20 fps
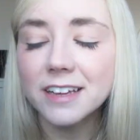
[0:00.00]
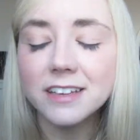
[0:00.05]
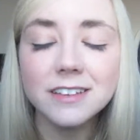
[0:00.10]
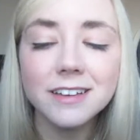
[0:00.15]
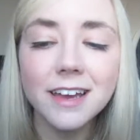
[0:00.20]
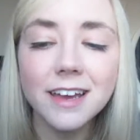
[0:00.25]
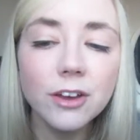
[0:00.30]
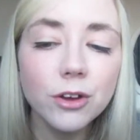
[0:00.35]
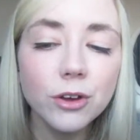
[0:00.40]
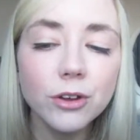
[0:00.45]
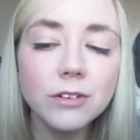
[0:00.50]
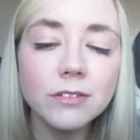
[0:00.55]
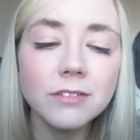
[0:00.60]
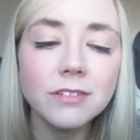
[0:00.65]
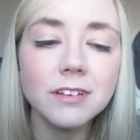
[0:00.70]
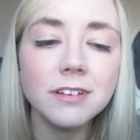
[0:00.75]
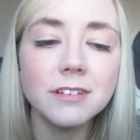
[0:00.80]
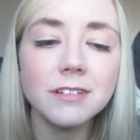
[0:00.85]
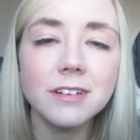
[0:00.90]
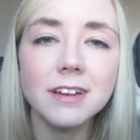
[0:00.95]
I
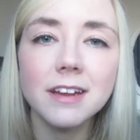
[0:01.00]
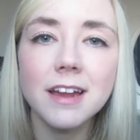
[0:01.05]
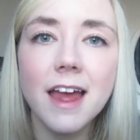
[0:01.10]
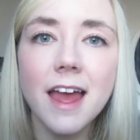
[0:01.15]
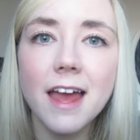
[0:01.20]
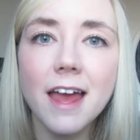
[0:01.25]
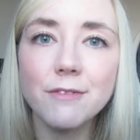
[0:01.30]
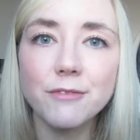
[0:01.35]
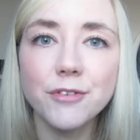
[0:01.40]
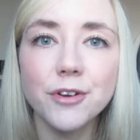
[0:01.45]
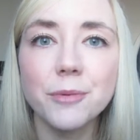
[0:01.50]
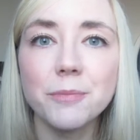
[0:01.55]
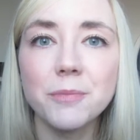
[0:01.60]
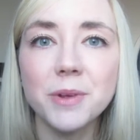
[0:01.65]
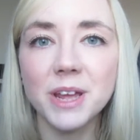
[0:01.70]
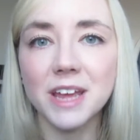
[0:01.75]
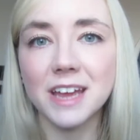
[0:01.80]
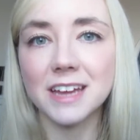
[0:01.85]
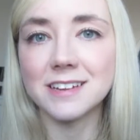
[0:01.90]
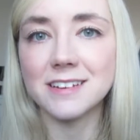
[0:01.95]
couldn't ever
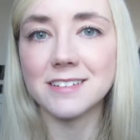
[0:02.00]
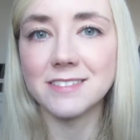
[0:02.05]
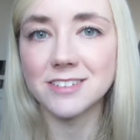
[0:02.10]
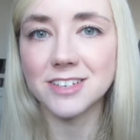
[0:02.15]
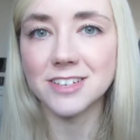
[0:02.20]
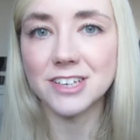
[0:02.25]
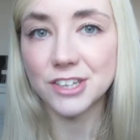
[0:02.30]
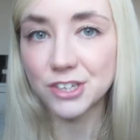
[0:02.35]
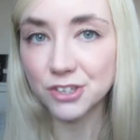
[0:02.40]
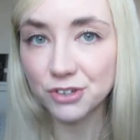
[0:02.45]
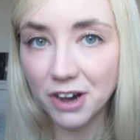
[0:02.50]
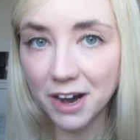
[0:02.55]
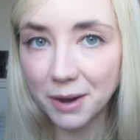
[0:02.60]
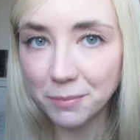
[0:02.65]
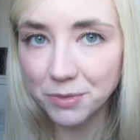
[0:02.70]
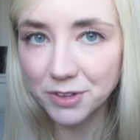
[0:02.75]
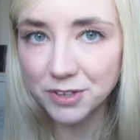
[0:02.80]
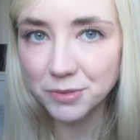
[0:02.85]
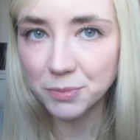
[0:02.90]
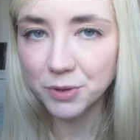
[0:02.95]
begin to
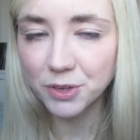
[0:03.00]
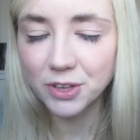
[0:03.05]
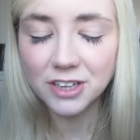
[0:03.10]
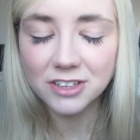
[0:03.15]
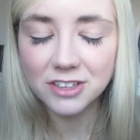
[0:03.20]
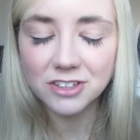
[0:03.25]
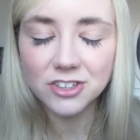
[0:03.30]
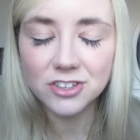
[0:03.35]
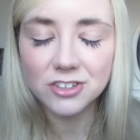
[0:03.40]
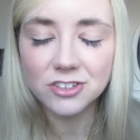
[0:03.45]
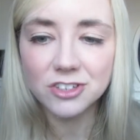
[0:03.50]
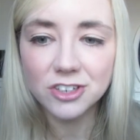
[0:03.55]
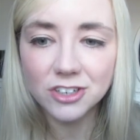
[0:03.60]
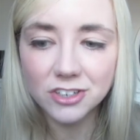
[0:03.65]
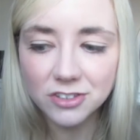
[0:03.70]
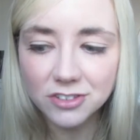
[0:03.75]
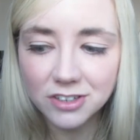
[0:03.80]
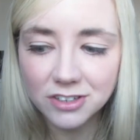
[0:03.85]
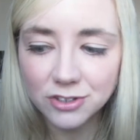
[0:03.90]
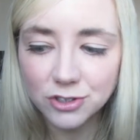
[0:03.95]
describe this book it's
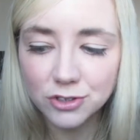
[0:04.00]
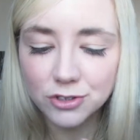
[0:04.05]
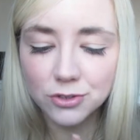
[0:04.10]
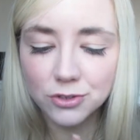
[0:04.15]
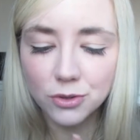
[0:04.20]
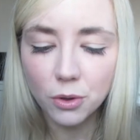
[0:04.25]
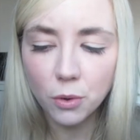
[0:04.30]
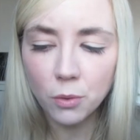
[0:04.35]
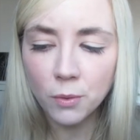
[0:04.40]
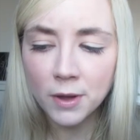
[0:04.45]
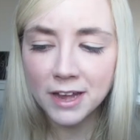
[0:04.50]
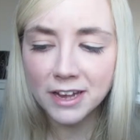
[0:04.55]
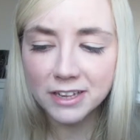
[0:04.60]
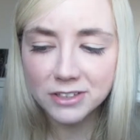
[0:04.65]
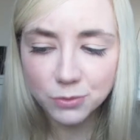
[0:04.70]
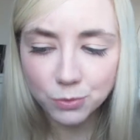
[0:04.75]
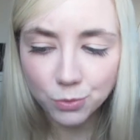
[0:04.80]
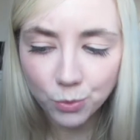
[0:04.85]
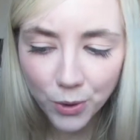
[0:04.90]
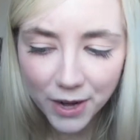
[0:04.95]
just it's so
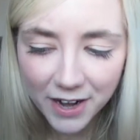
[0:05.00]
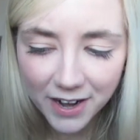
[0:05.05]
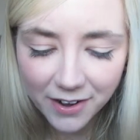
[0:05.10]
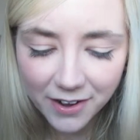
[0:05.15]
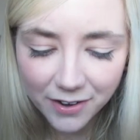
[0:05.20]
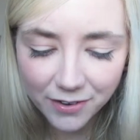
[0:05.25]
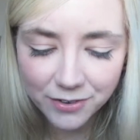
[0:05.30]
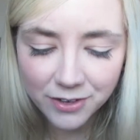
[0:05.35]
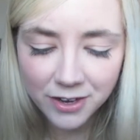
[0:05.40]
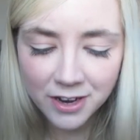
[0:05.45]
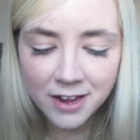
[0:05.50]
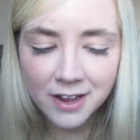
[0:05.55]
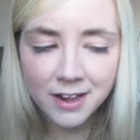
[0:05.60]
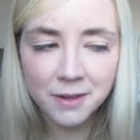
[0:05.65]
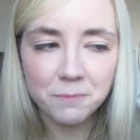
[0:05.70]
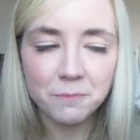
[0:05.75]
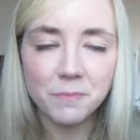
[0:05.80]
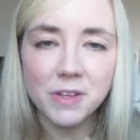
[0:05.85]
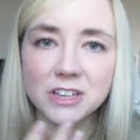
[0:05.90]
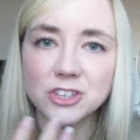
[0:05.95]
it's weird
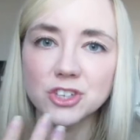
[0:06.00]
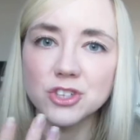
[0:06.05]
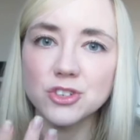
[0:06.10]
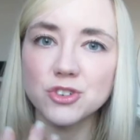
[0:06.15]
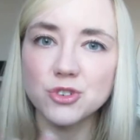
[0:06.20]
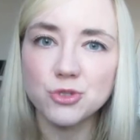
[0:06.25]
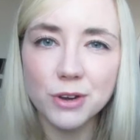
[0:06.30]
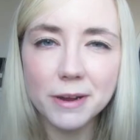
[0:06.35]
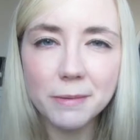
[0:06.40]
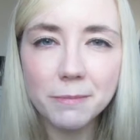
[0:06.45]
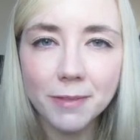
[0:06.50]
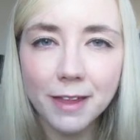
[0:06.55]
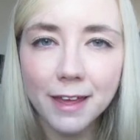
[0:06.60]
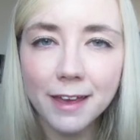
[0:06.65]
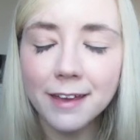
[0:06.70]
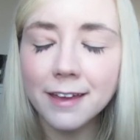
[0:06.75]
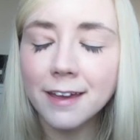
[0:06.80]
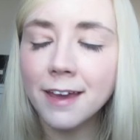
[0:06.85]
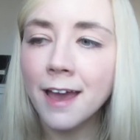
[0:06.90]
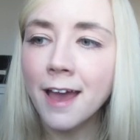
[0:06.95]
it's
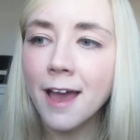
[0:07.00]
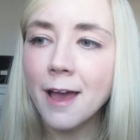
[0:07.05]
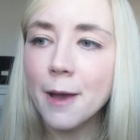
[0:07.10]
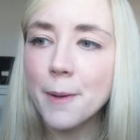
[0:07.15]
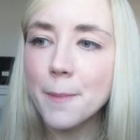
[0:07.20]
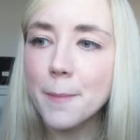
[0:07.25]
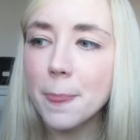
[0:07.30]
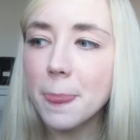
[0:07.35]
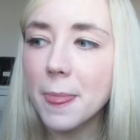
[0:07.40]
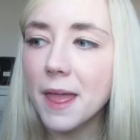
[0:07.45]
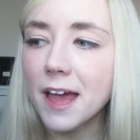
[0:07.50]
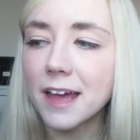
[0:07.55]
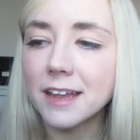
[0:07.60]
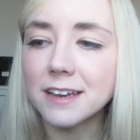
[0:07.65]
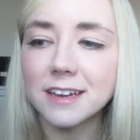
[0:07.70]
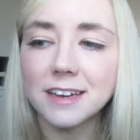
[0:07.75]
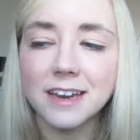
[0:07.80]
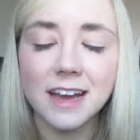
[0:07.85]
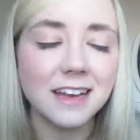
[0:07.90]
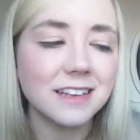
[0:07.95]
dreamlike
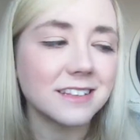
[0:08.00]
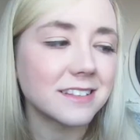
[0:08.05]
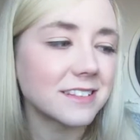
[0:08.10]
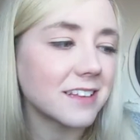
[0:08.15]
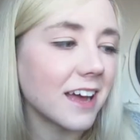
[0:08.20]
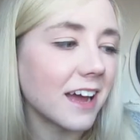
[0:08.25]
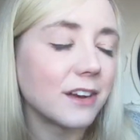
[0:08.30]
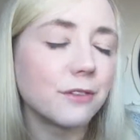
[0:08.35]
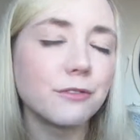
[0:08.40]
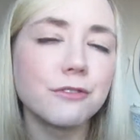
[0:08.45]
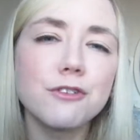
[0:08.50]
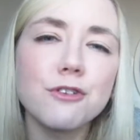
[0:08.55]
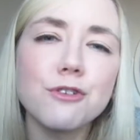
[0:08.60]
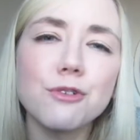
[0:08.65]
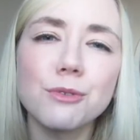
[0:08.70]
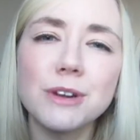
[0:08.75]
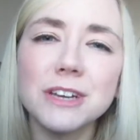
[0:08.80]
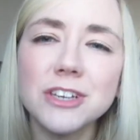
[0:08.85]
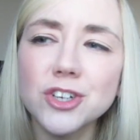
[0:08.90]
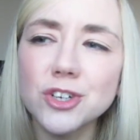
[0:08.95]
and it has kind of
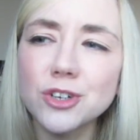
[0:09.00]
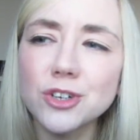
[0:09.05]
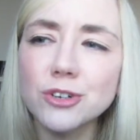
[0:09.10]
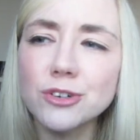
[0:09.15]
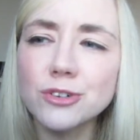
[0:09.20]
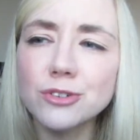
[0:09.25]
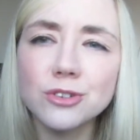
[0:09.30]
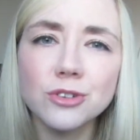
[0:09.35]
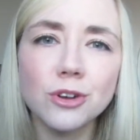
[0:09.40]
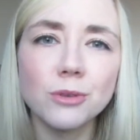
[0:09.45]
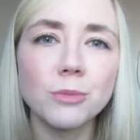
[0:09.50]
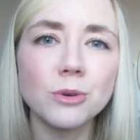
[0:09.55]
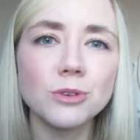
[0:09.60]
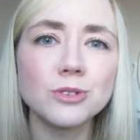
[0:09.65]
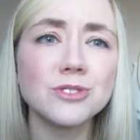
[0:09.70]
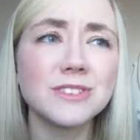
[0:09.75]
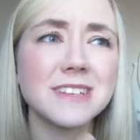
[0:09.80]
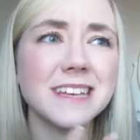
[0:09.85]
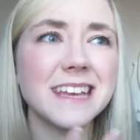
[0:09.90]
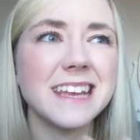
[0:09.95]
creatures,
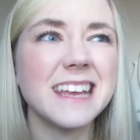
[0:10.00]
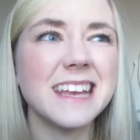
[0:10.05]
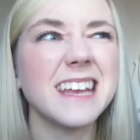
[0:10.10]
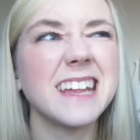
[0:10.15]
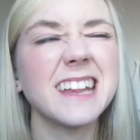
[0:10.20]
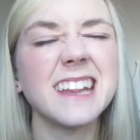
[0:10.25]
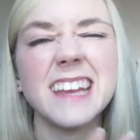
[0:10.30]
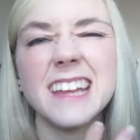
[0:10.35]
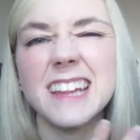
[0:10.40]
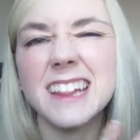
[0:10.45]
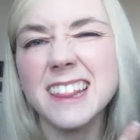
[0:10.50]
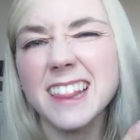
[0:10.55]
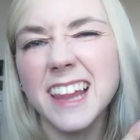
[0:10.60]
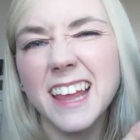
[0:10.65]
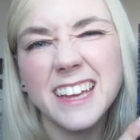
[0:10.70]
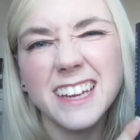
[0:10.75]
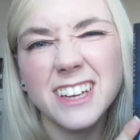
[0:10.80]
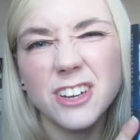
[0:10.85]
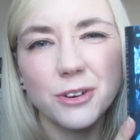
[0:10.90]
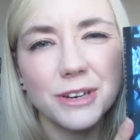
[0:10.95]
almost
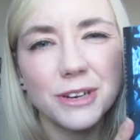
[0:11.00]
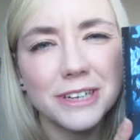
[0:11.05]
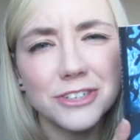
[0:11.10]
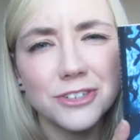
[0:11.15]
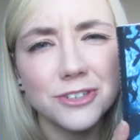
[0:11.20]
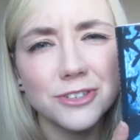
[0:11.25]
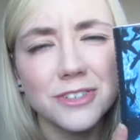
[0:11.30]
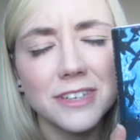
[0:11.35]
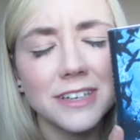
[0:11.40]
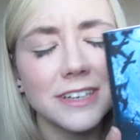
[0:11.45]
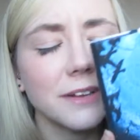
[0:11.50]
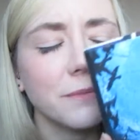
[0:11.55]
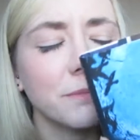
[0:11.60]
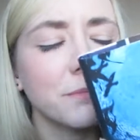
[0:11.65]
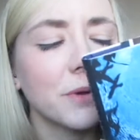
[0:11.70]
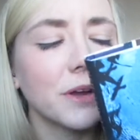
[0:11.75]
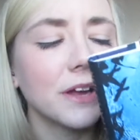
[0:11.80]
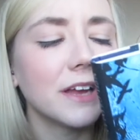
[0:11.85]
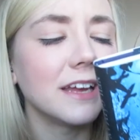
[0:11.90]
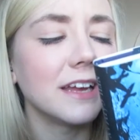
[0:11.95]
alien-like creatures in it,
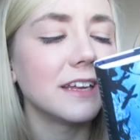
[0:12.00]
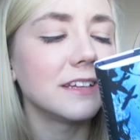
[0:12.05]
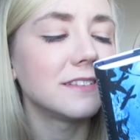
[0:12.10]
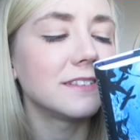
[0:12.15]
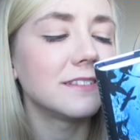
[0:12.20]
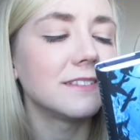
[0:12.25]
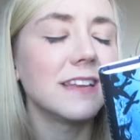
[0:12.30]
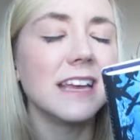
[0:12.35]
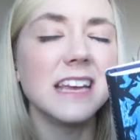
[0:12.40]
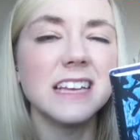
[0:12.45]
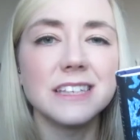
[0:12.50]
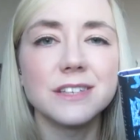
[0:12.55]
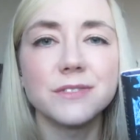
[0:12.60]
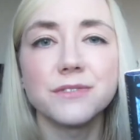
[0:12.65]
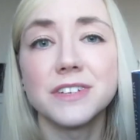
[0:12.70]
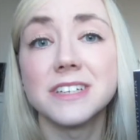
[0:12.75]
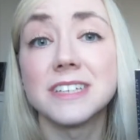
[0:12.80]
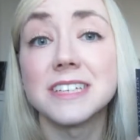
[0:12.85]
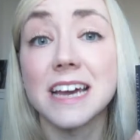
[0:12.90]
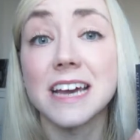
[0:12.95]
but it is
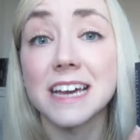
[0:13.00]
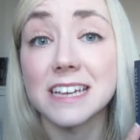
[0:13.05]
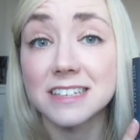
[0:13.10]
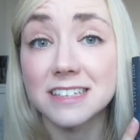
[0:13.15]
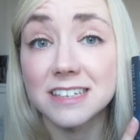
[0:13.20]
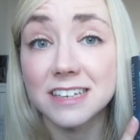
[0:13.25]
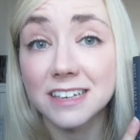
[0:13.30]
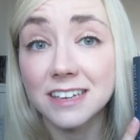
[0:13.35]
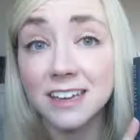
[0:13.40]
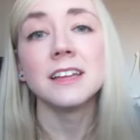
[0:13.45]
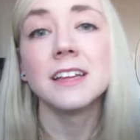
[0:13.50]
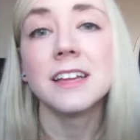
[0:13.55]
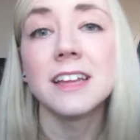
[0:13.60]
fantastic.